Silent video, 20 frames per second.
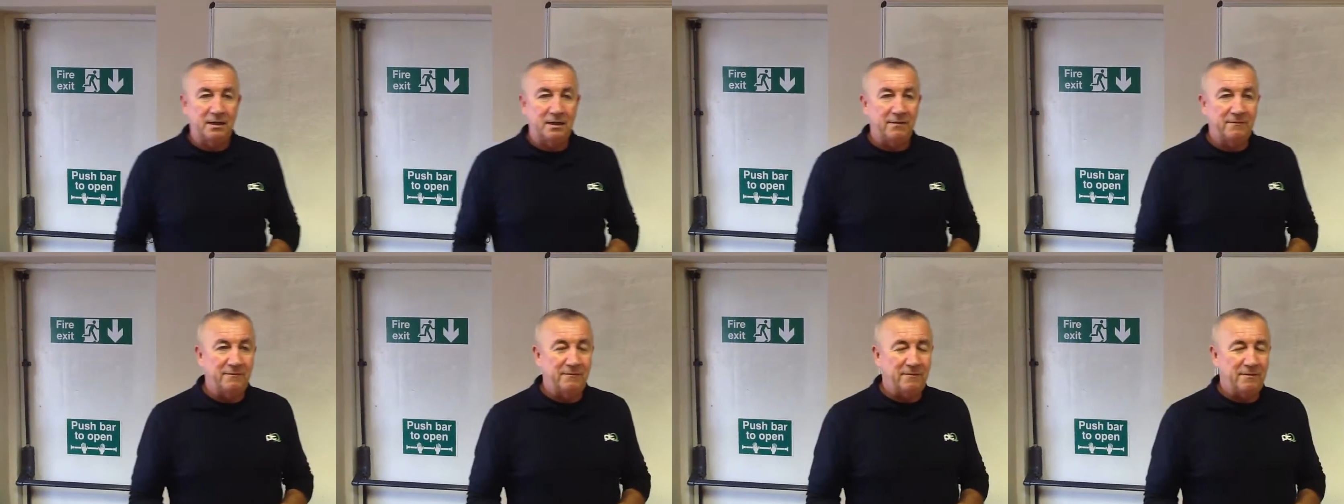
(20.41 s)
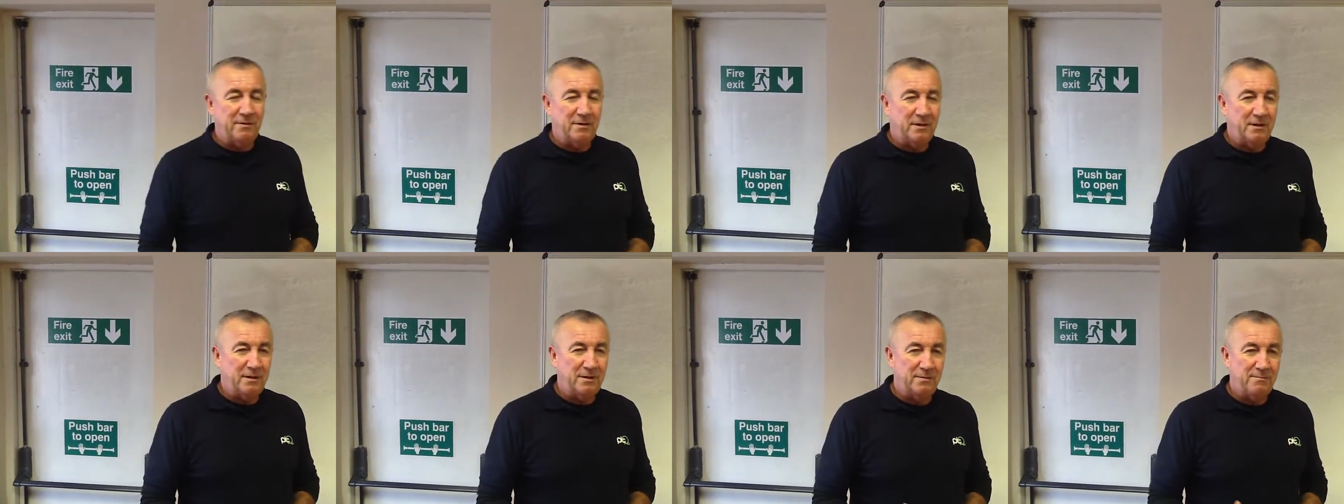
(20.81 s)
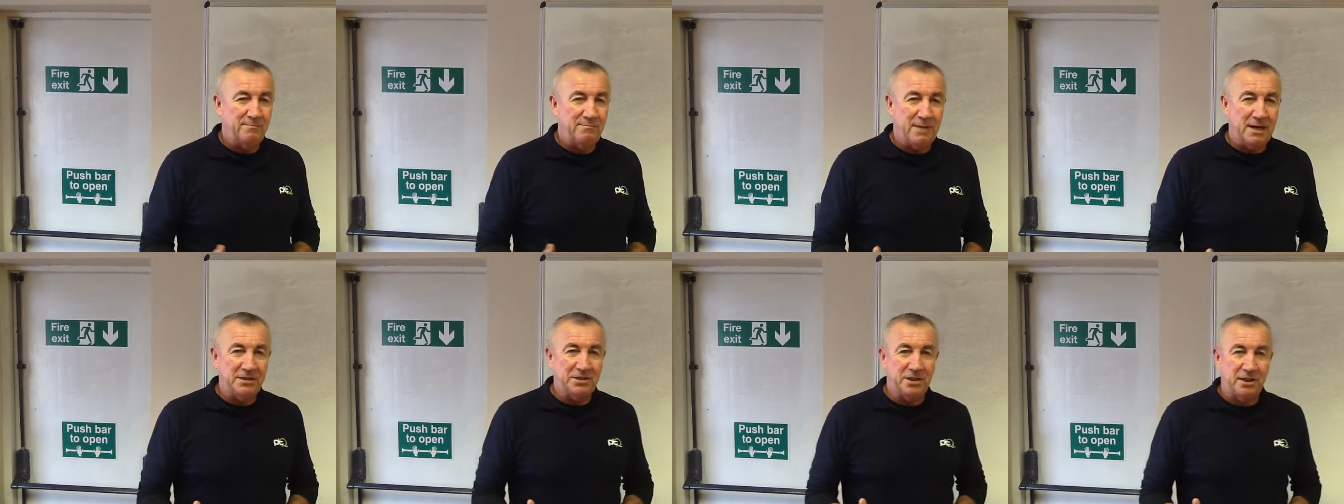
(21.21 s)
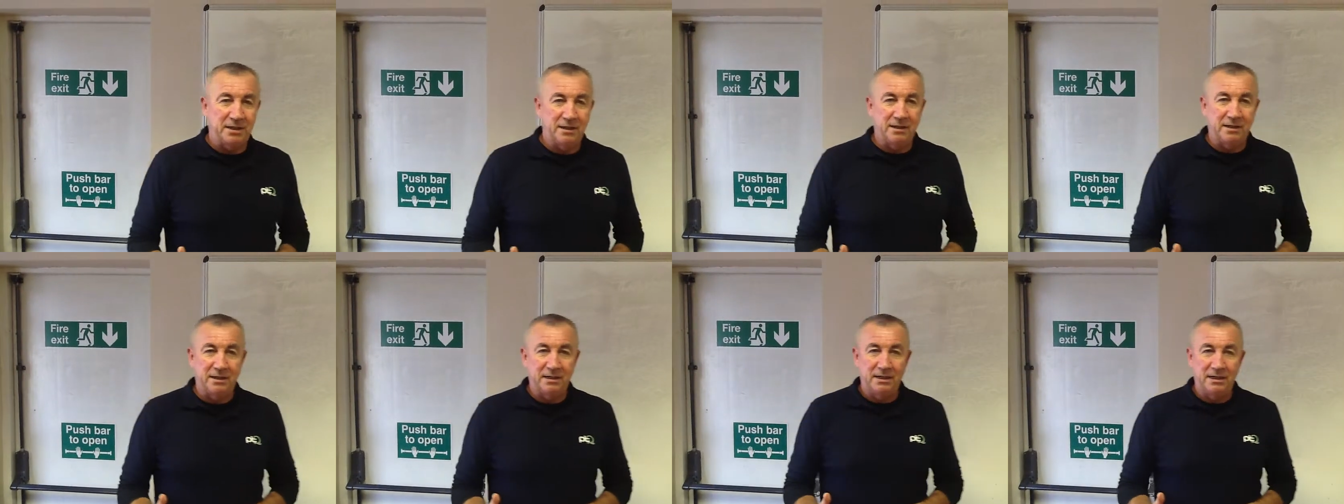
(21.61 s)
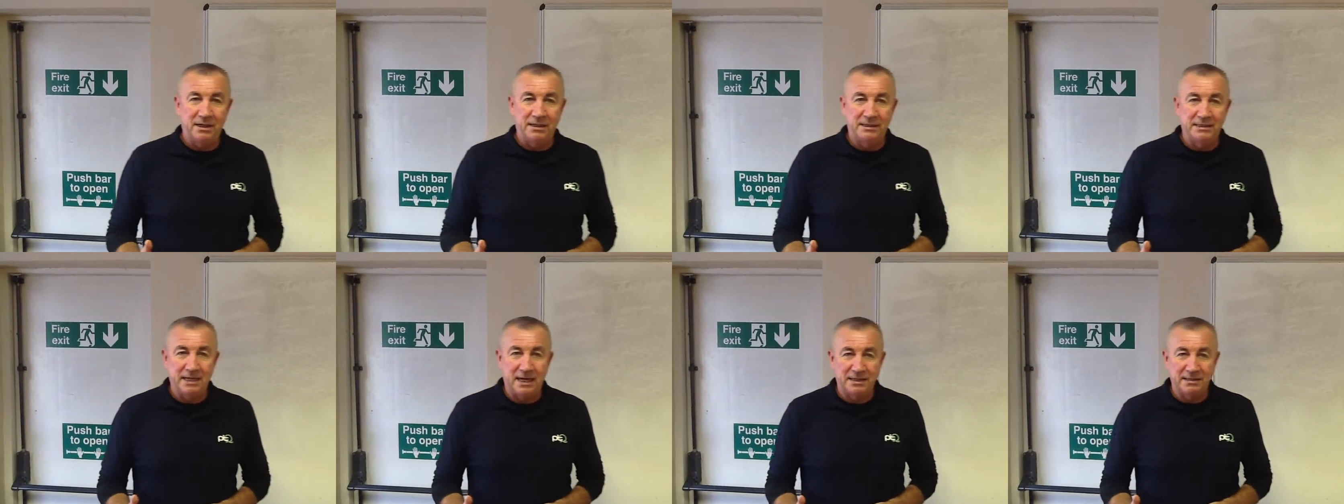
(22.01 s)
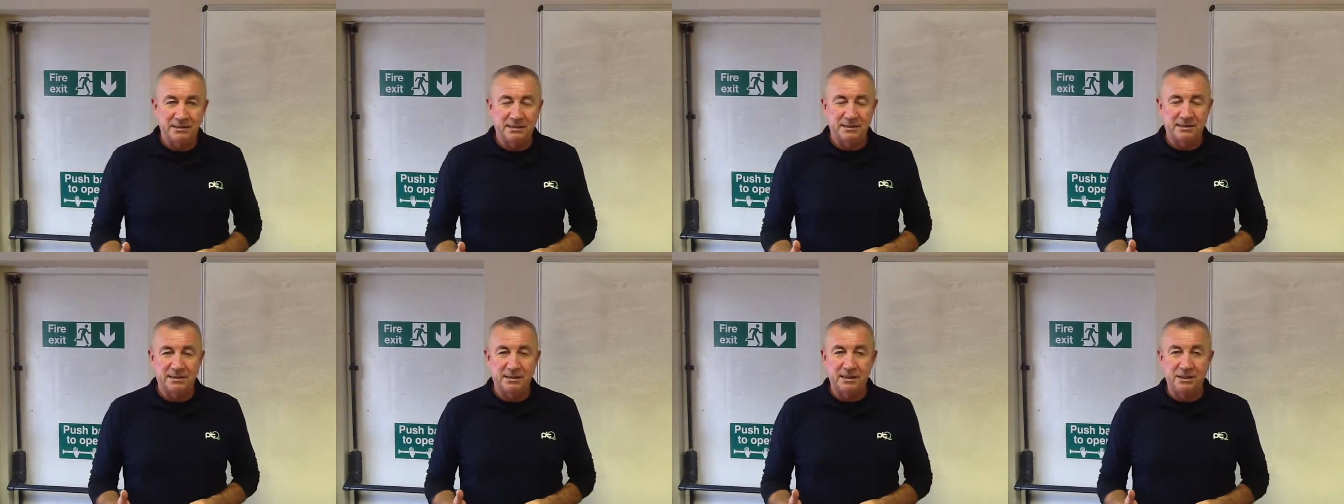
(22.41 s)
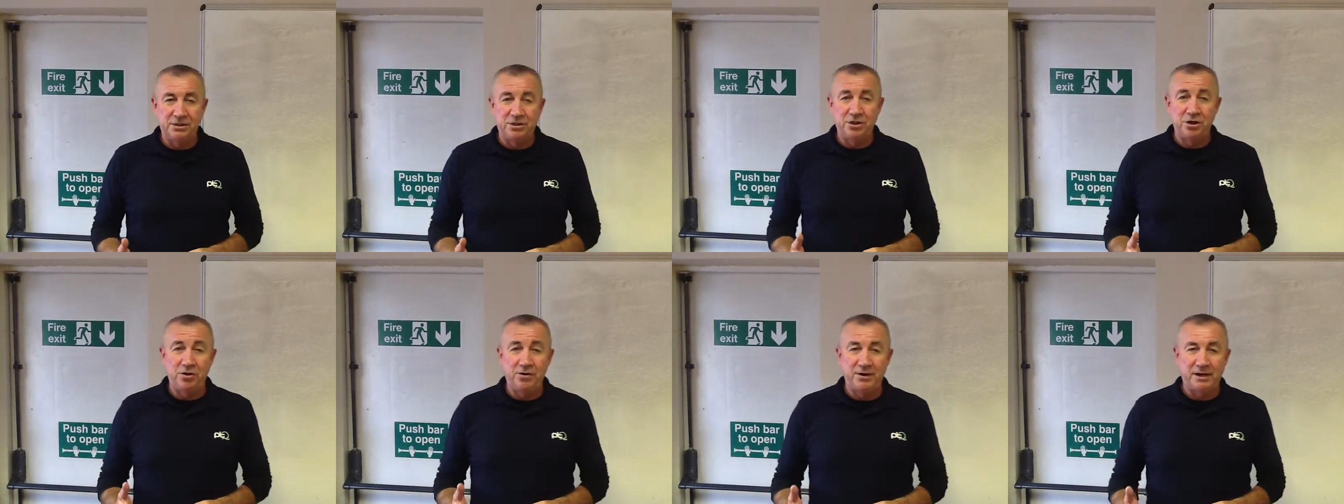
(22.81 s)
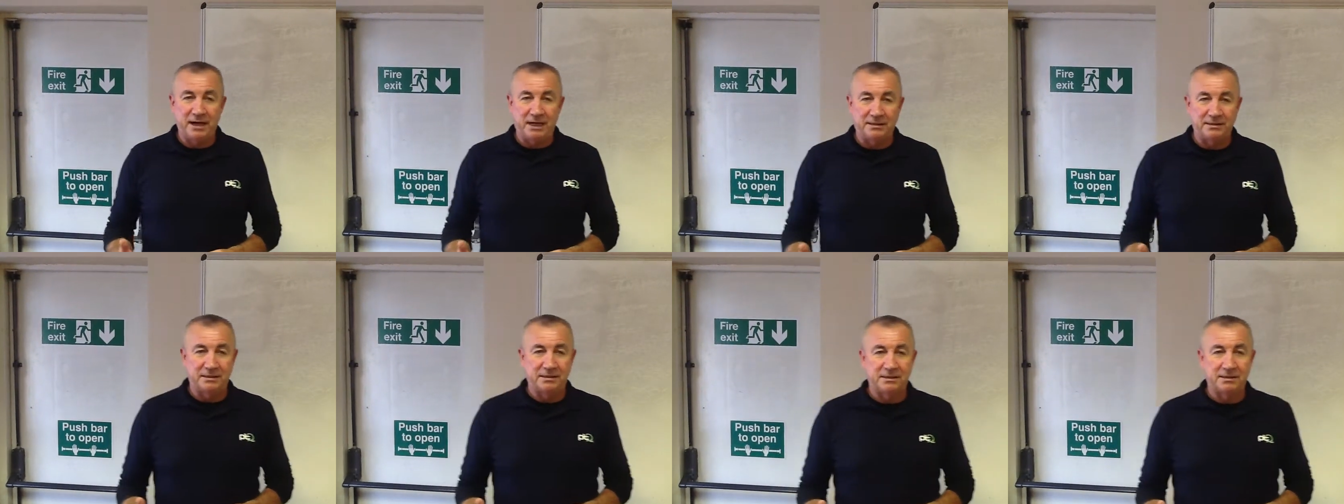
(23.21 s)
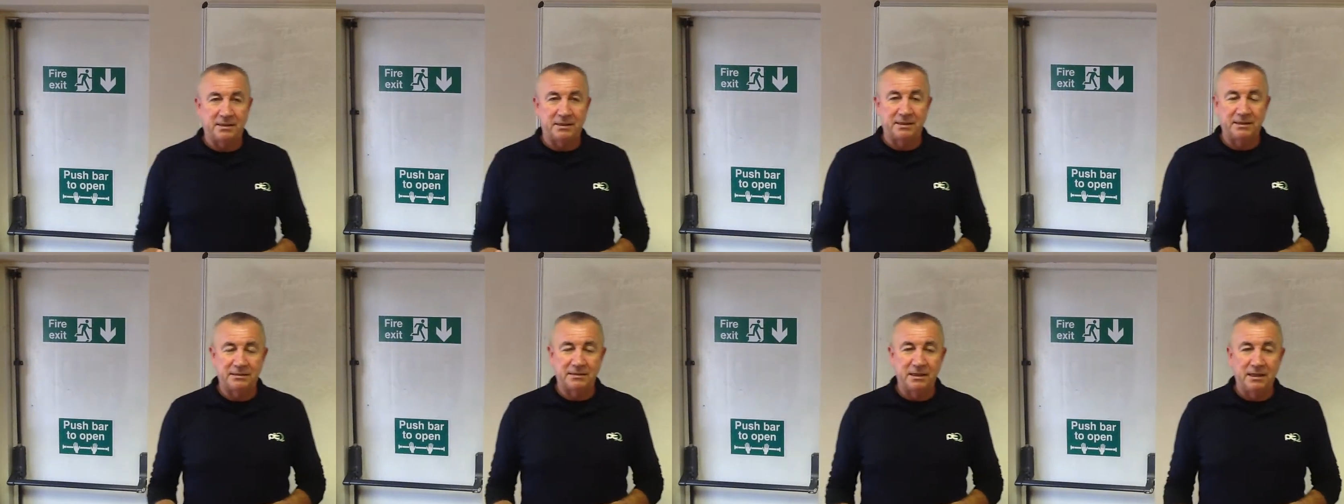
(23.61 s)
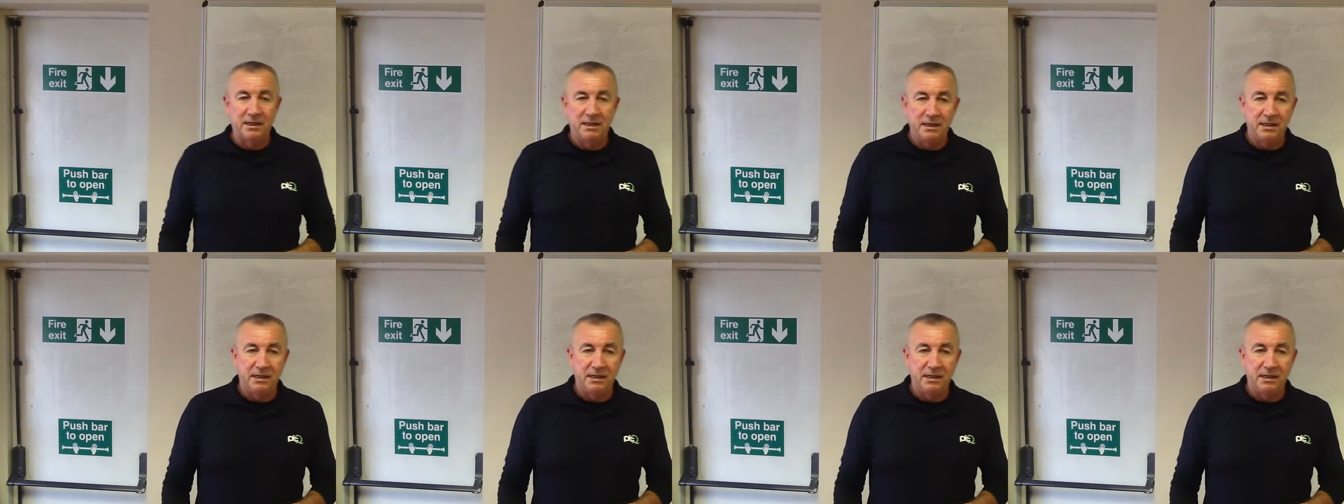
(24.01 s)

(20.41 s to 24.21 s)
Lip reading: to measure intensity during exercise